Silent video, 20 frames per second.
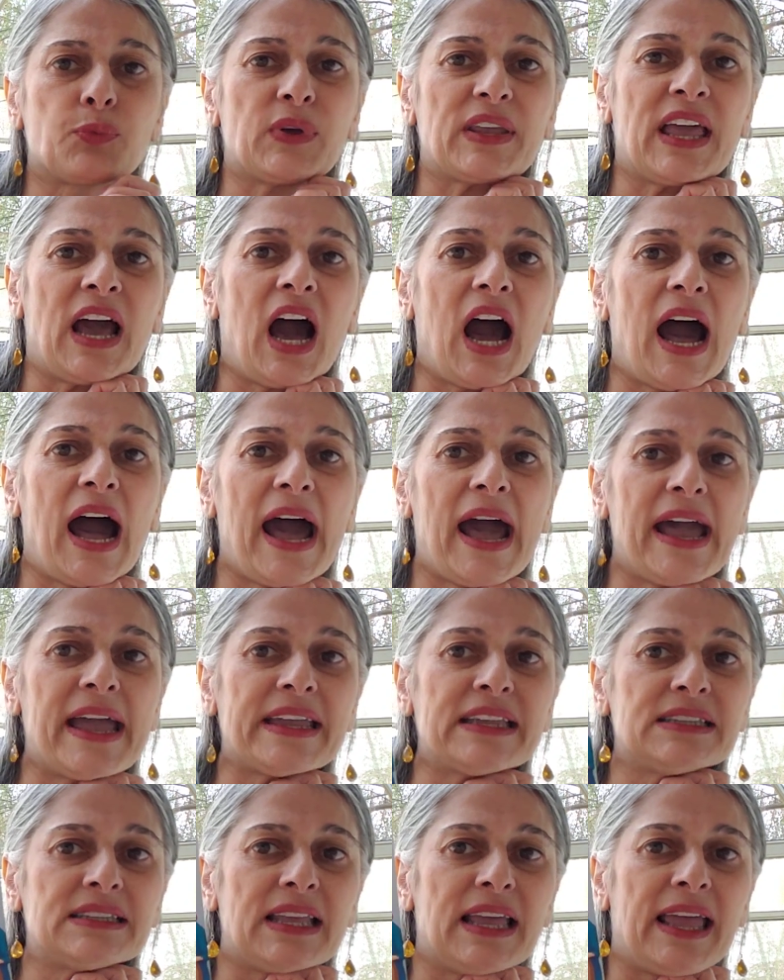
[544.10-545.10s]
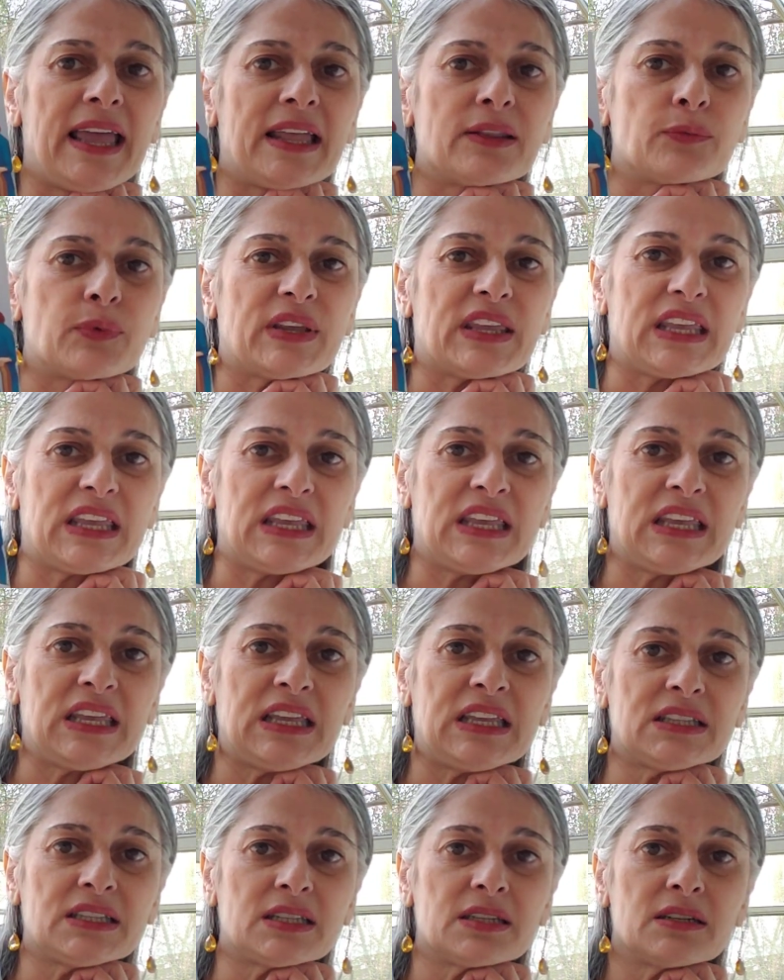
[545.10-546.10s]
we hide and we
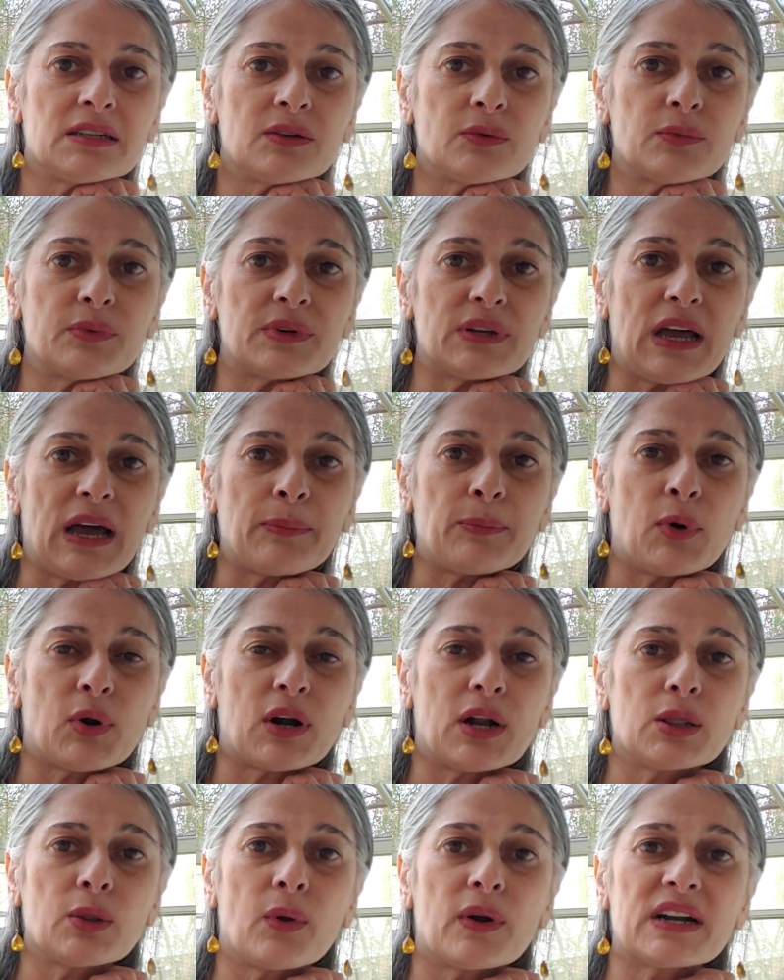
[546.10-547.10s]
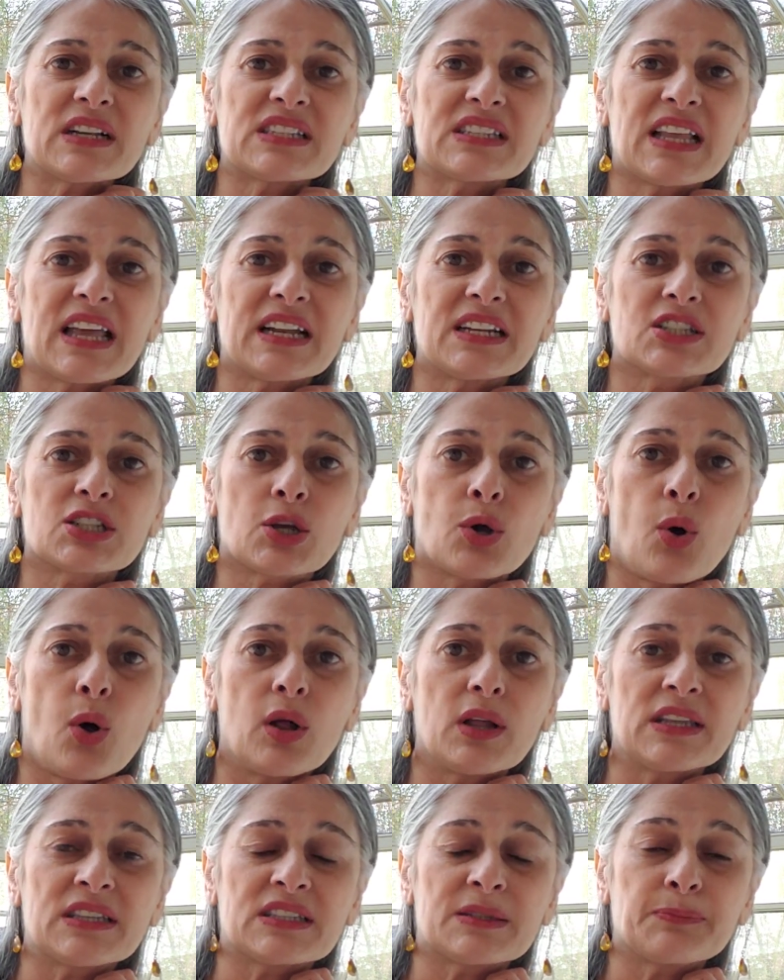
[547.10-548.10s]
eat? Morah Lora said
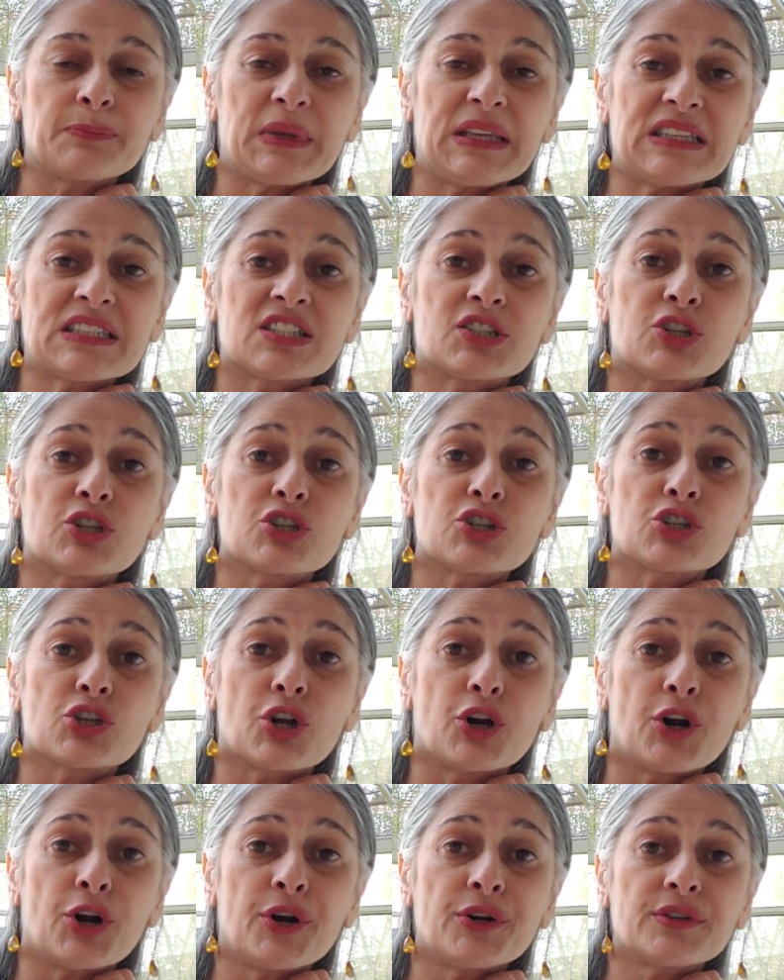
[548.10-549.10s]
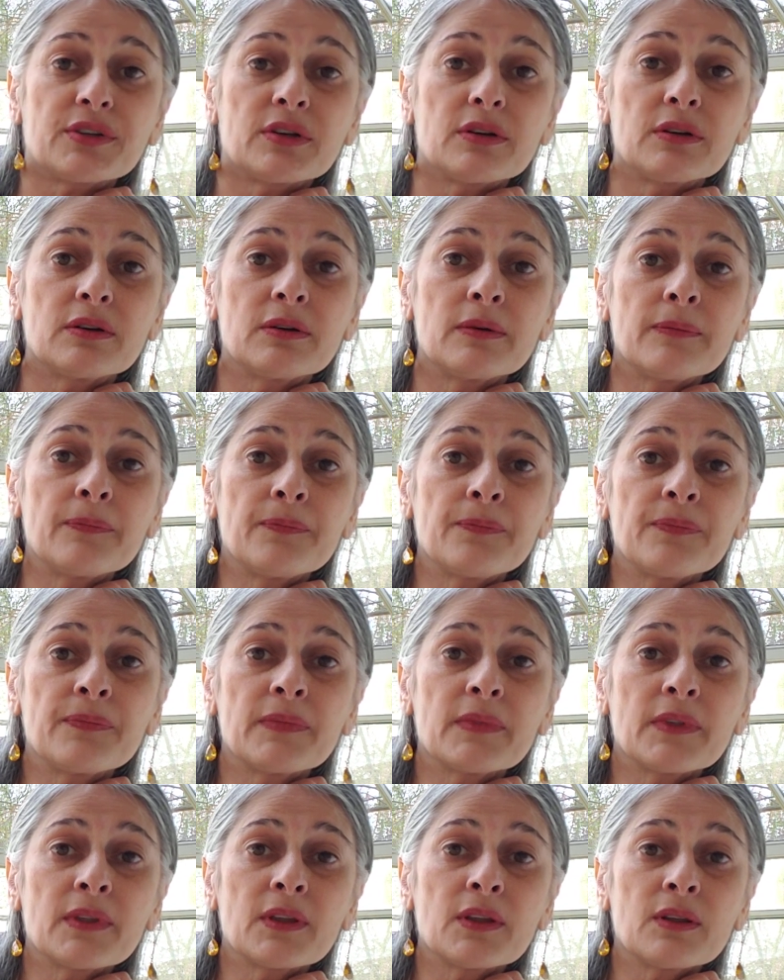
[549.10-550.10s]
it means dessert.
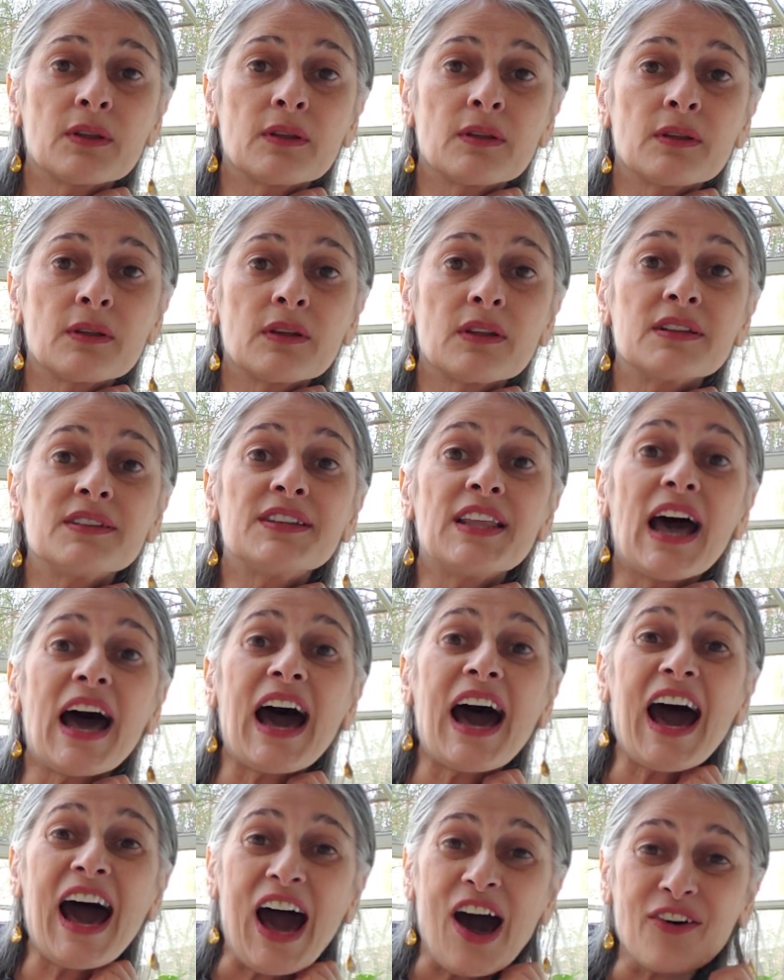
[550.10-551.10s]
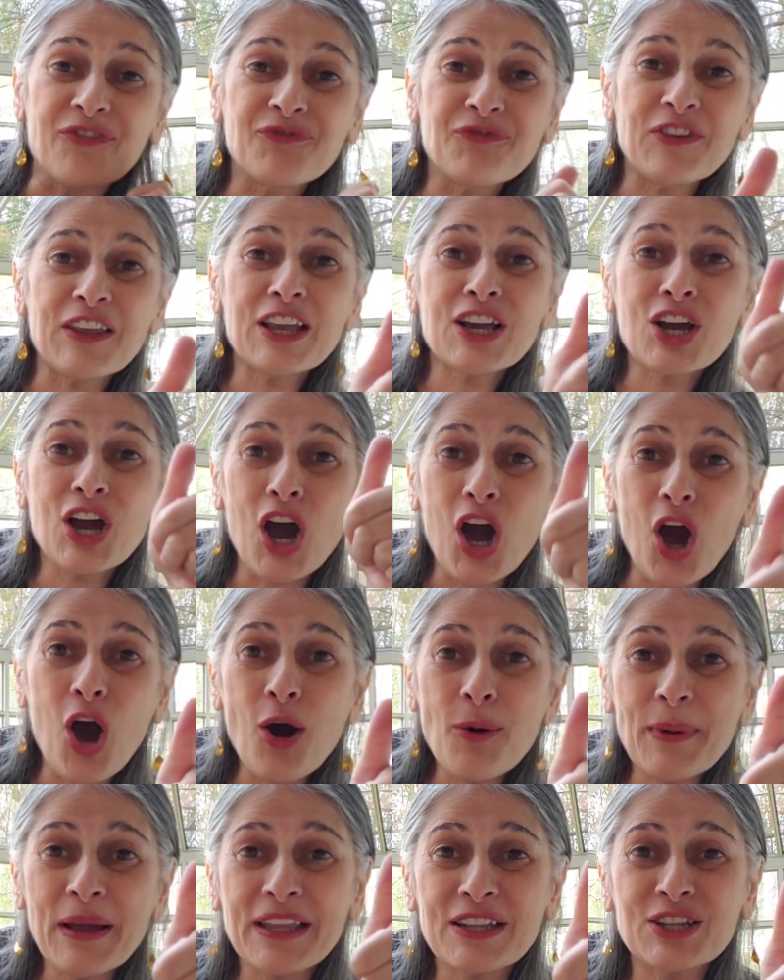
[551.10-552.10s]
The
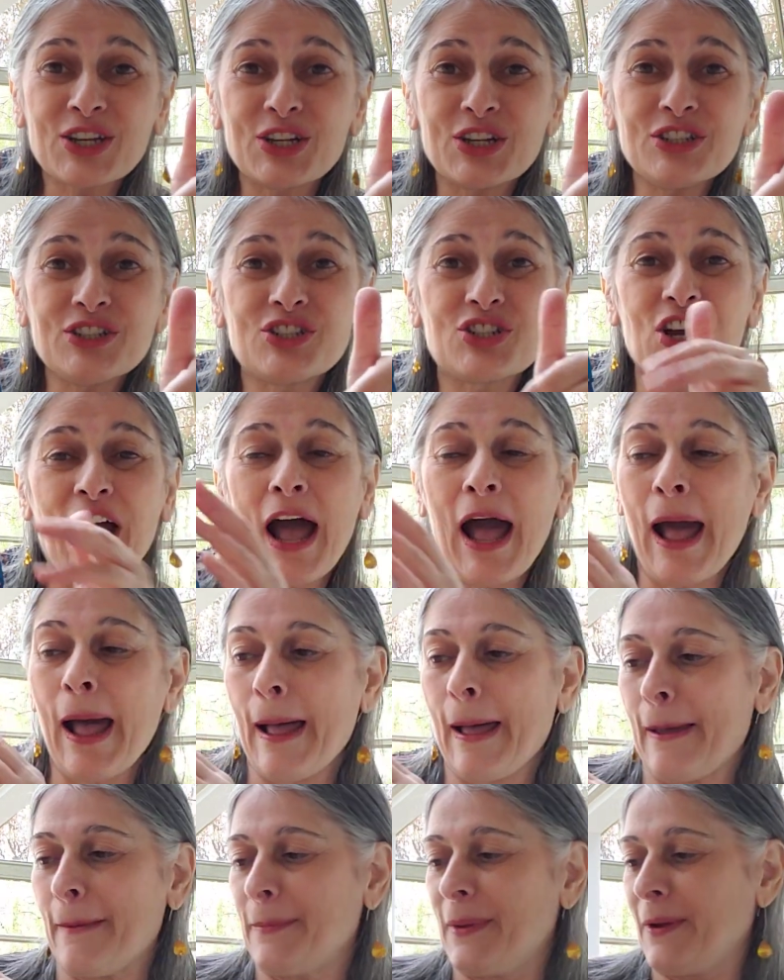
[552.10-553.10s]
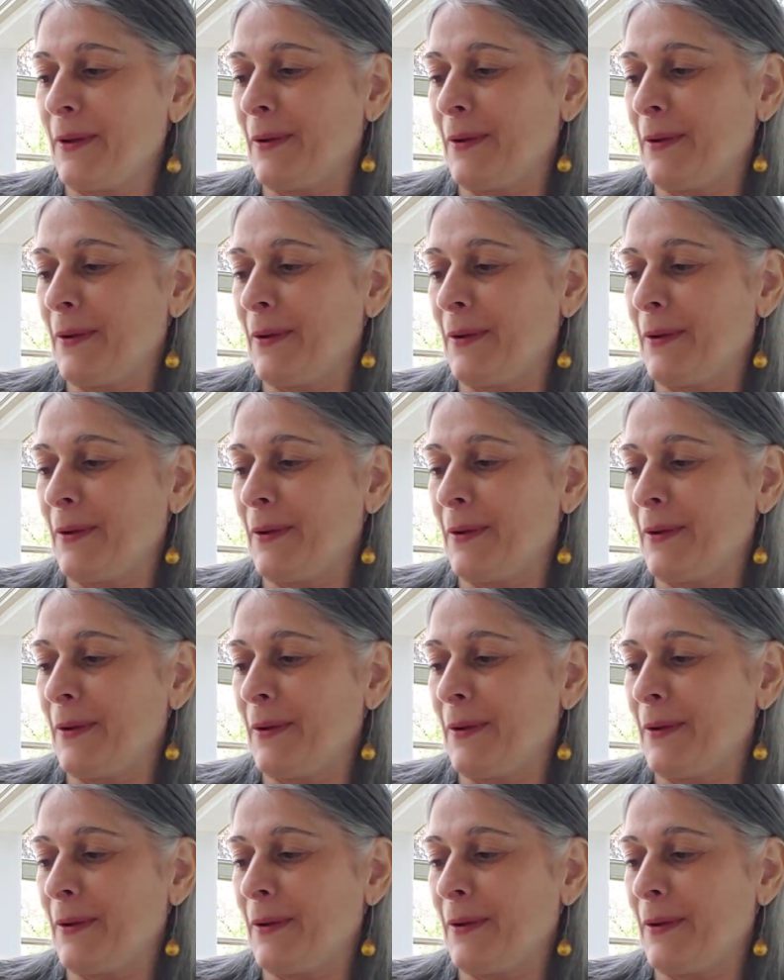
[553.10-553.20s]
afikomen. Good job.